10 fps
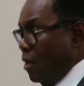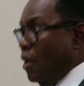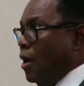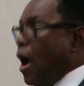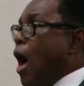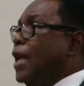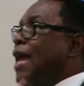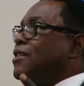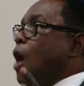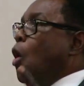God
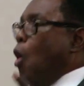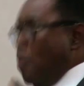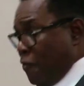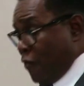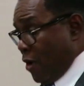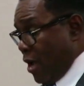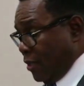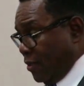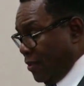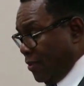has a home for
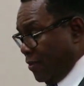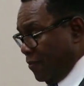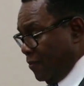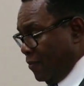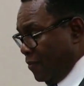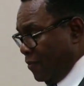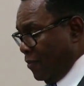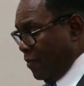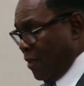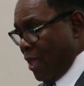us.
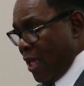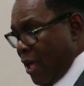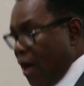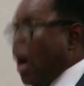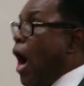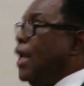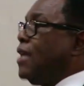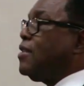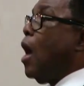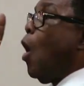God has
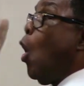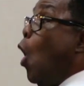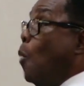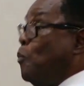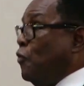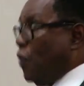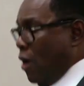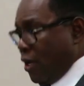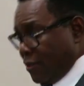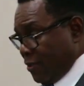a hope for
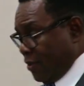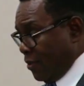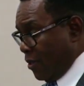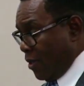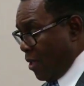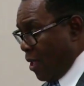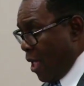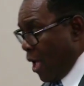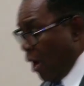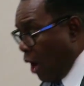us.
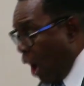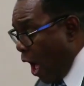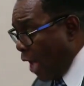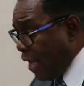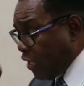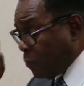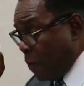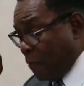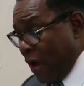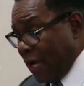God has
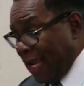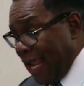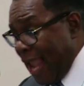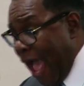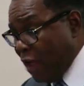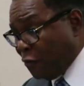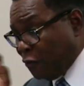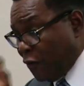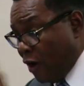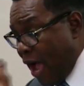prepared life
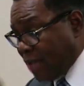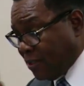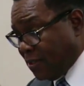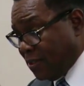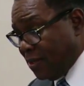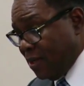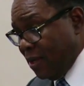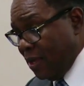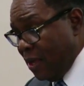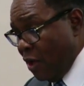for us,
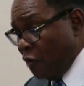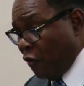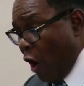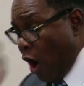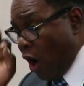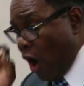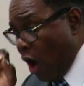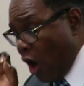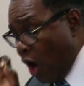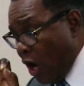for
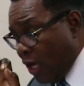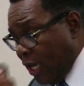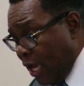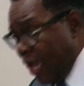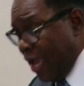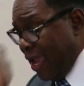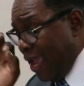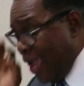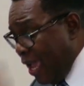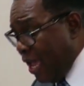He
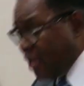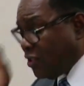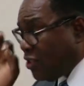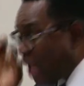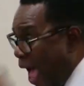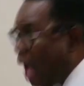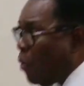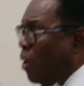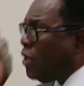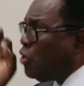is
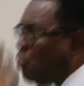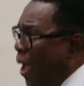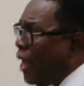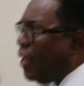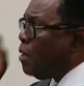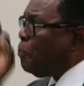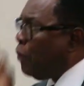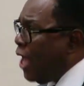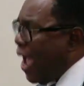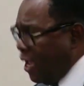our dwelling
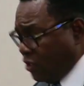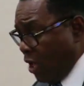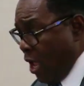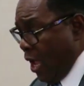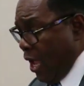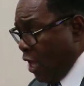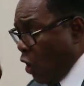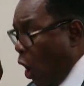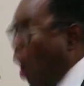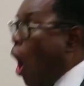place in
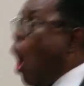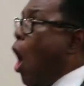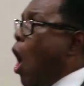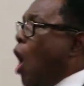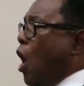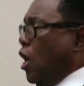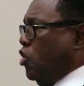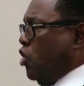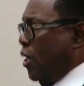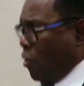all
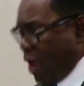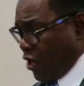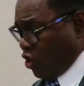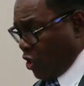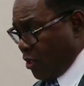generation.